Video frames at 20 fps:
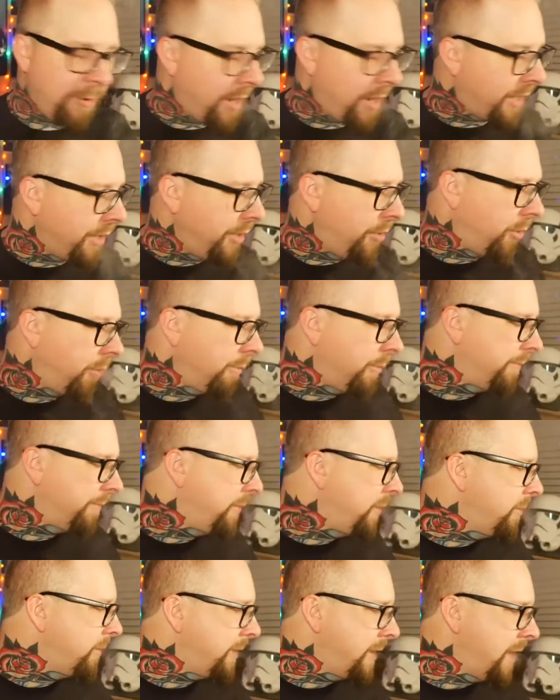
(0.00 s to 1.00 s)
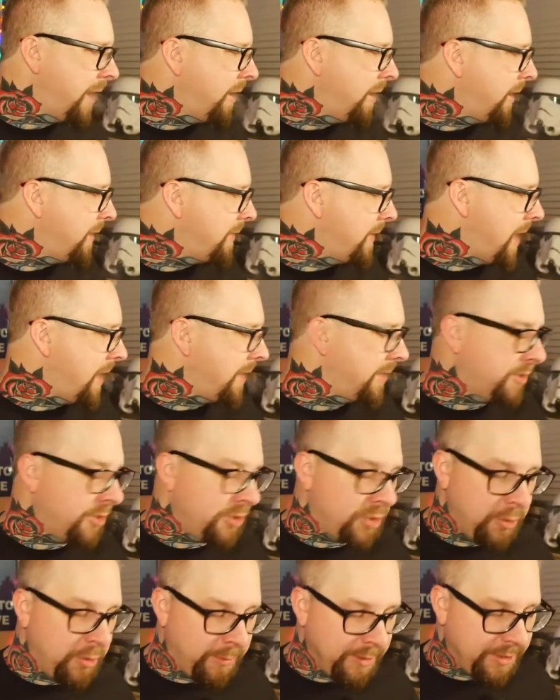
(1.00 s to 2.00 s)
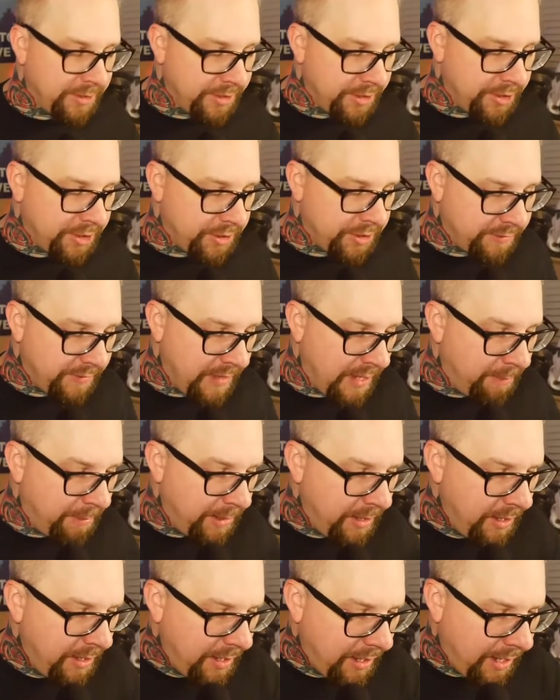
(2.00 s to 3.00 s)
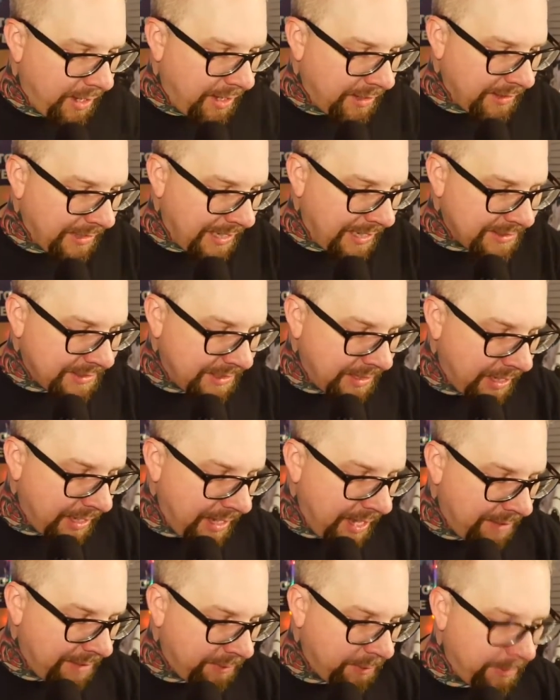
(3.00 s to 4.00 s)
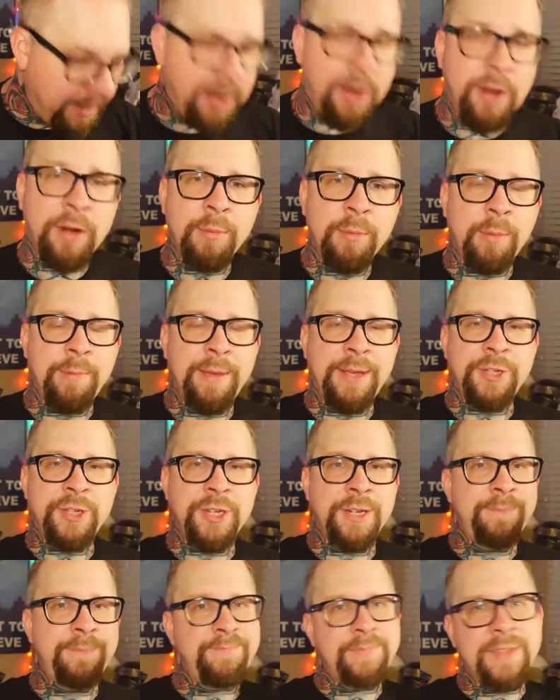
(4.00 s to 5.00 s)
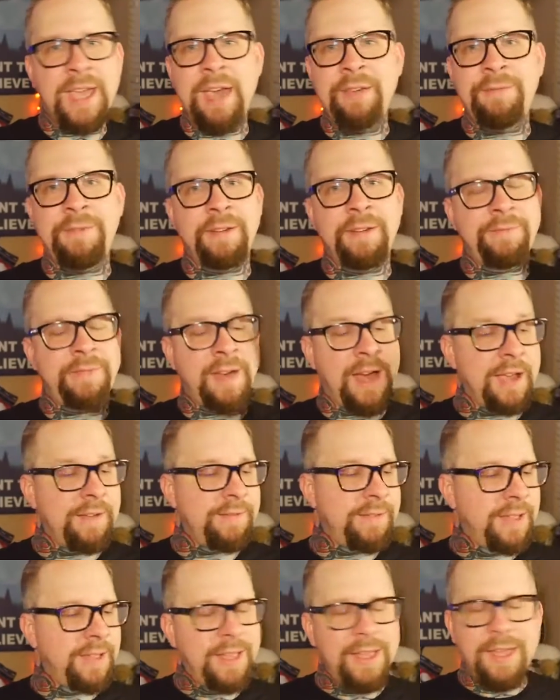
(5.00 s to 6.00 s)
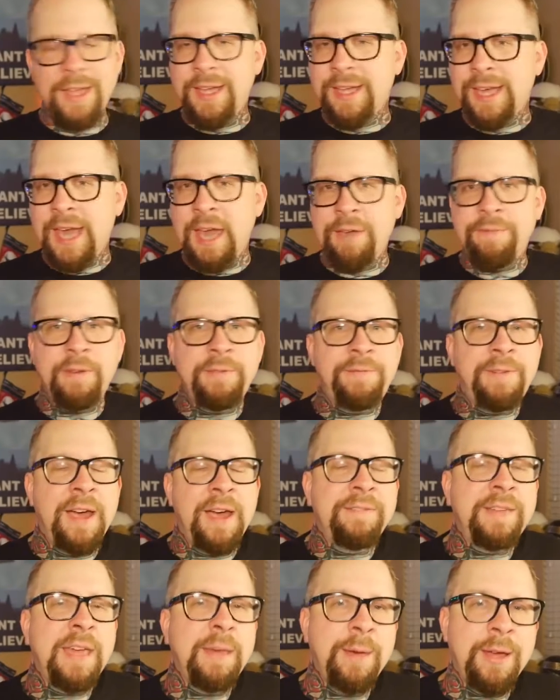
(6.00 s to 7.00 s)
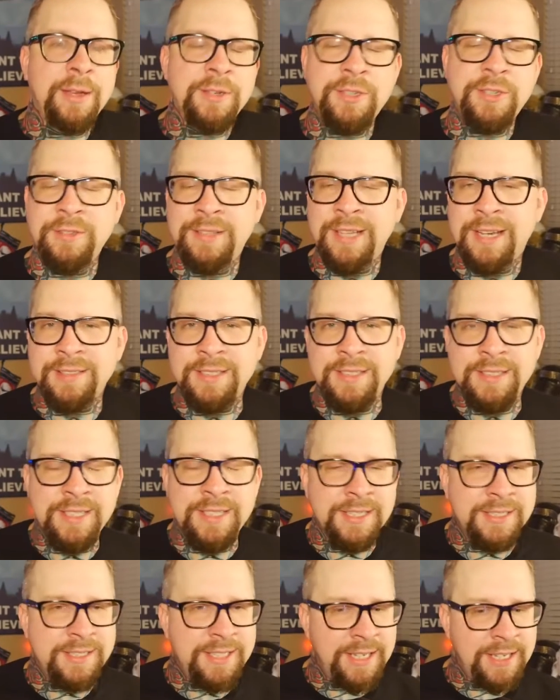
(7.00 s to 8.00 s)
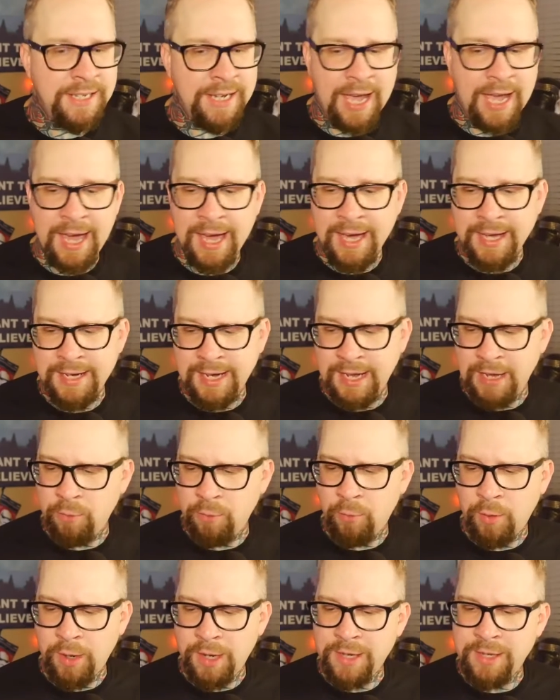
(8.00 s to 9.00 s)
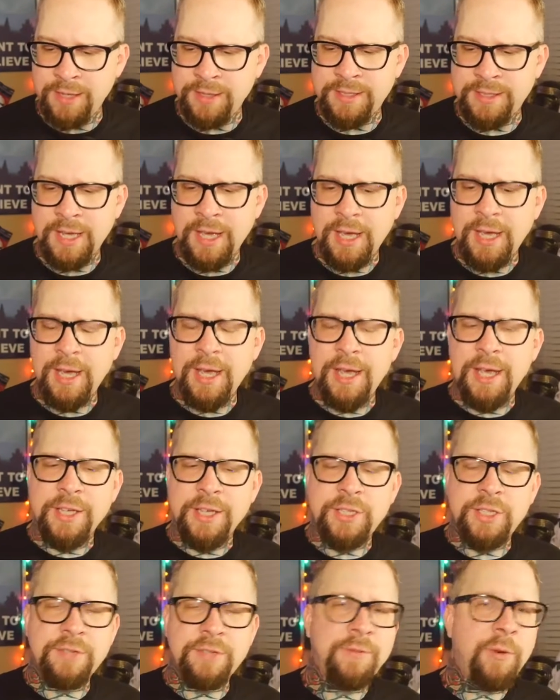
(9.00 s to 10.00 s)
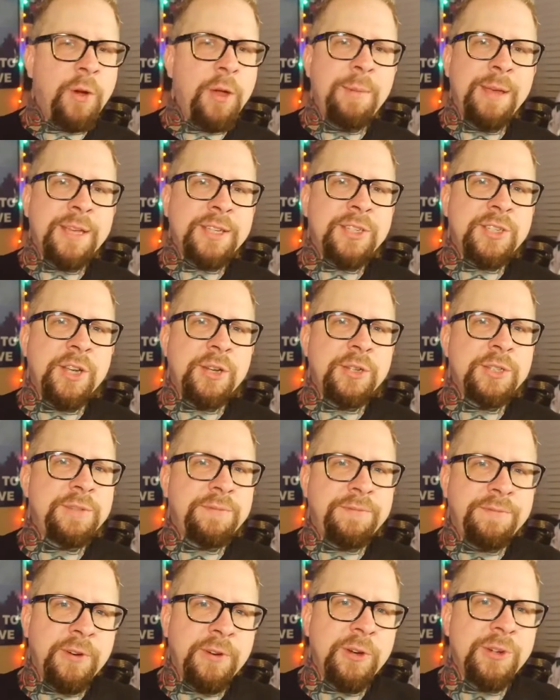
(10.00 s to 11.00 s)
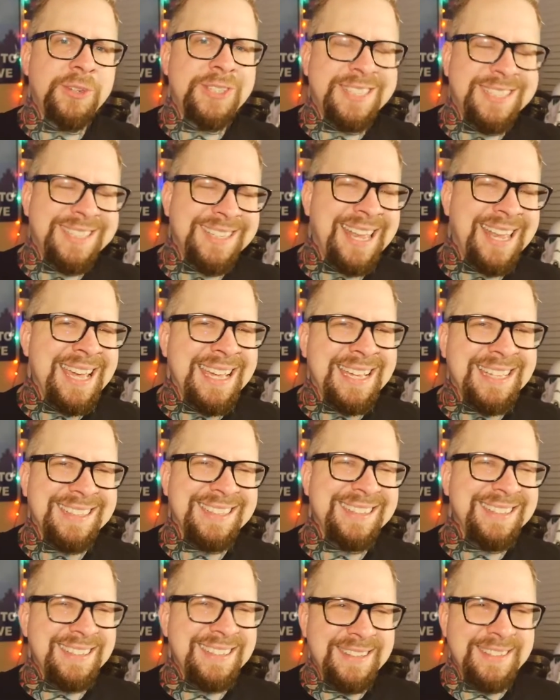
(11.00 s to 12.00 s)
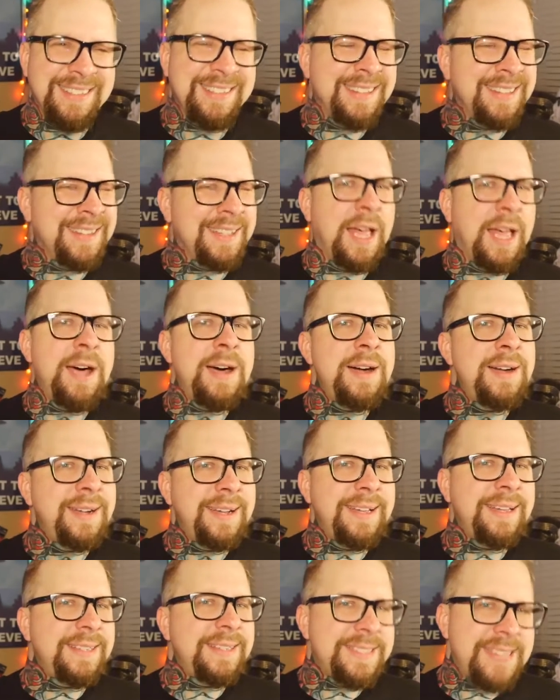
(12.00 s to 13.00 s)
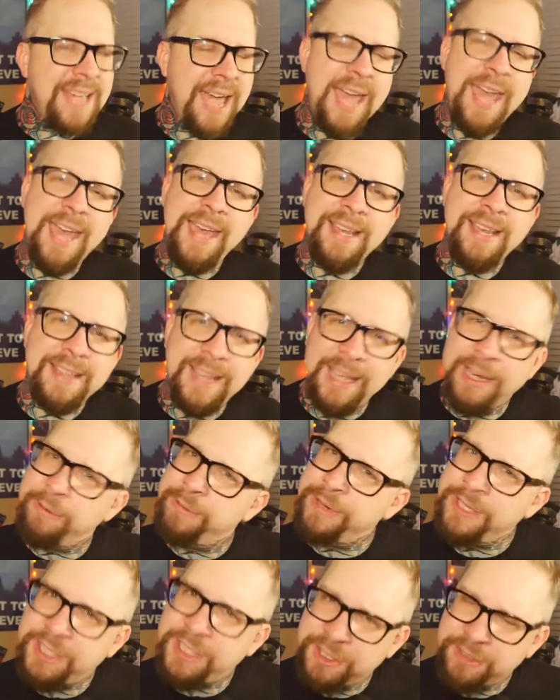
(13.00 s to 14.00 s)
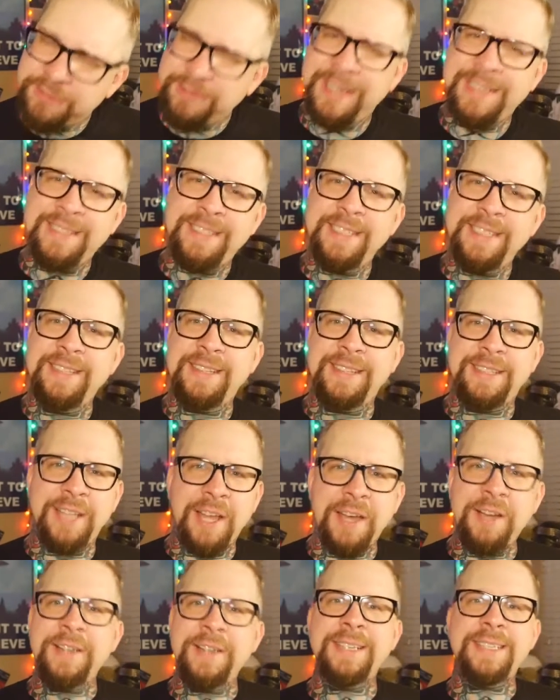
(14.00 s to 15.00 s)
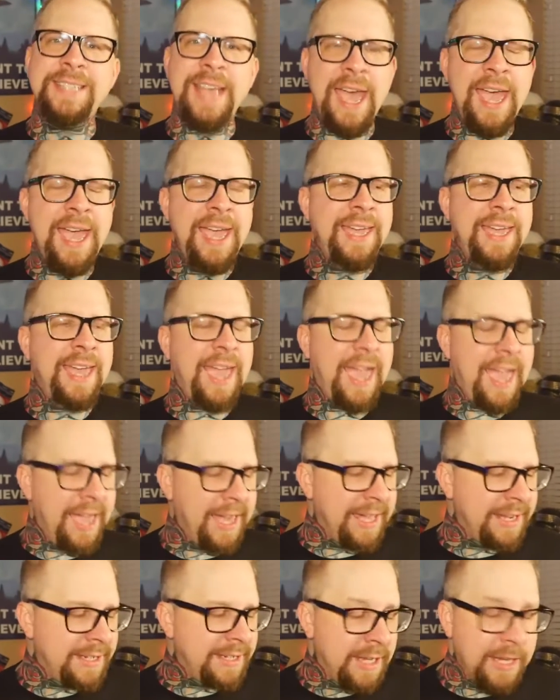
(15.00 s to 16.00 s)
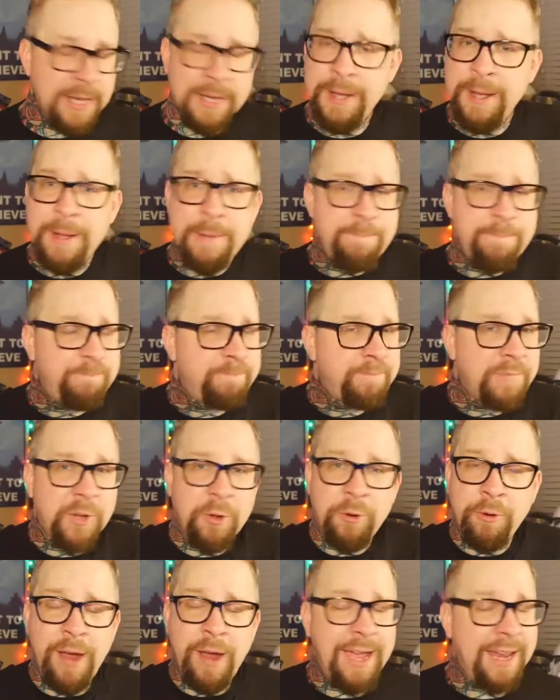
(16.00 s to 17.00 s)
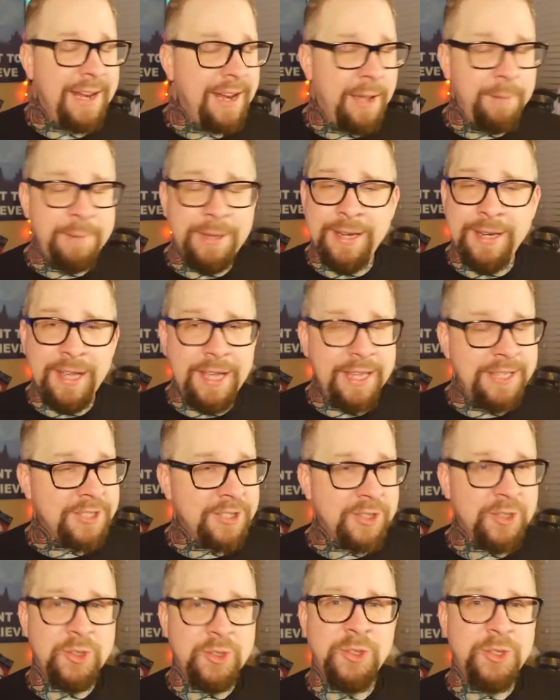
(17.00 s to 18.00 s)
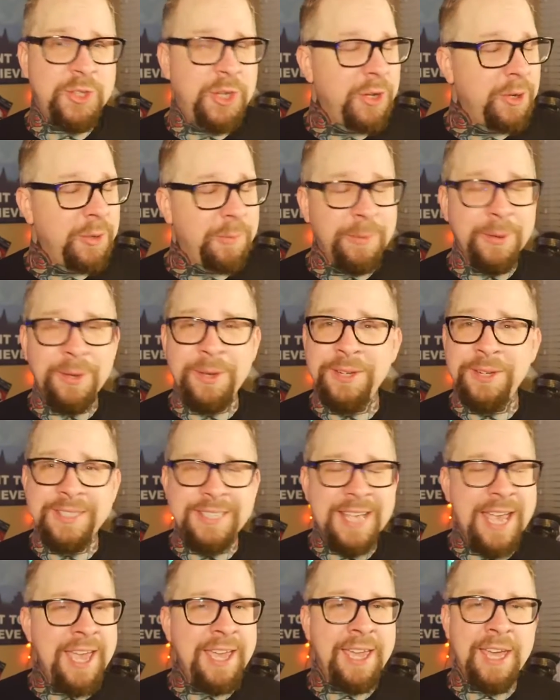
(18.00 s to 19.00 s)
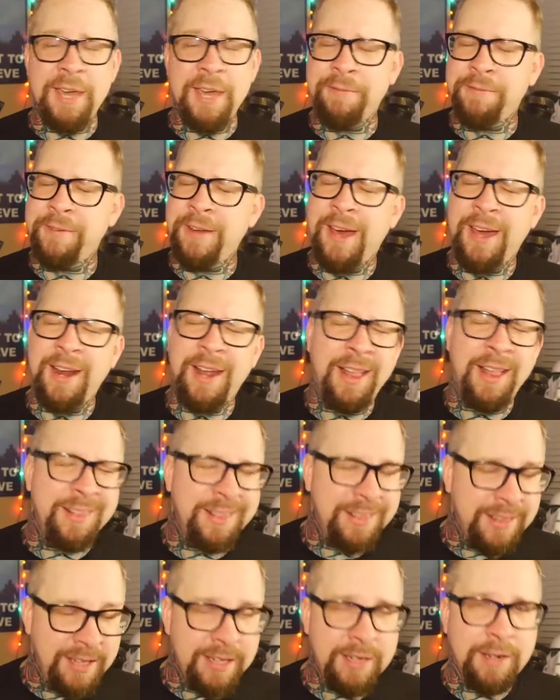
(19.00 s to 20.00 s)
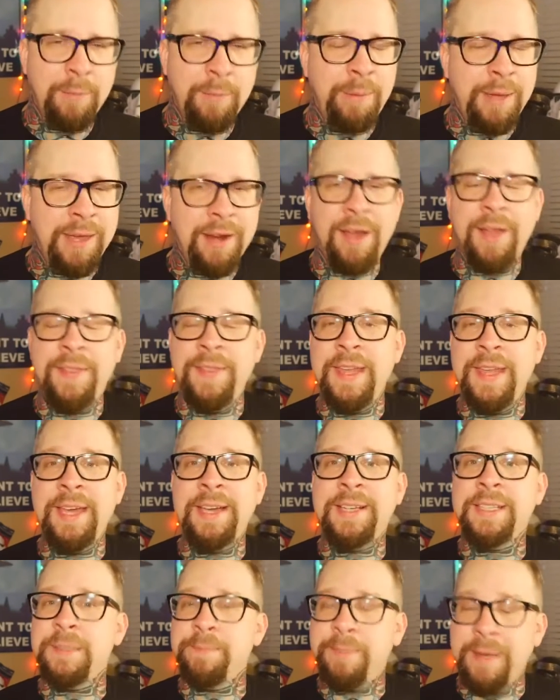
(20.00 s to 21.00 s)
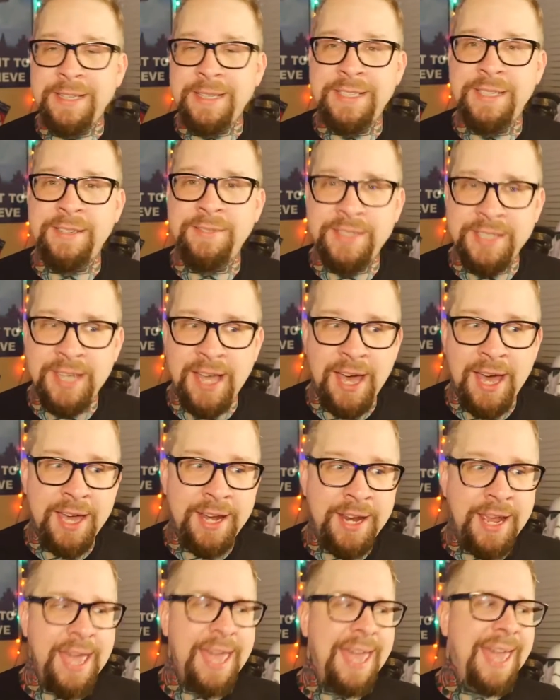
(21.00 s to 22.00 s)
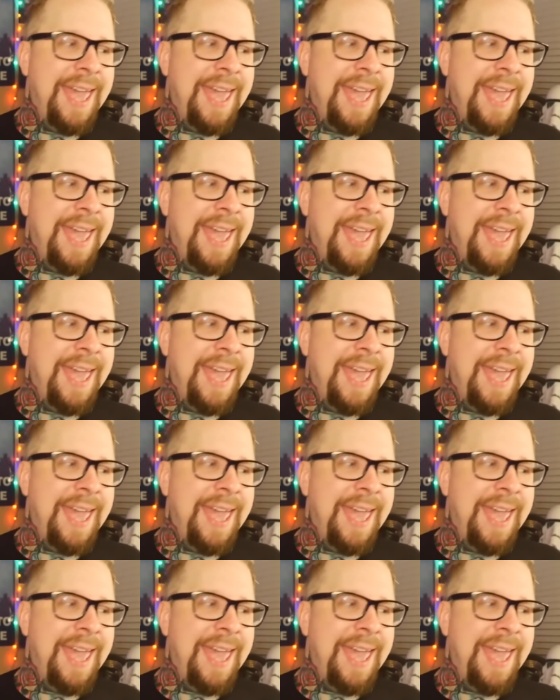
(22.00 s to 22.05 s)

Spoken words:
Rocking normal view in there, and that is a super delicious vape. Last thing I have on my honorable mention, K-Fun 5. K-Fun 5 came out in 2016, and it was Svoimesto's first, like, lung tank, like, restricted lung tank, and great. I mean, it's a super good tank, if not a little bit on the expensive side,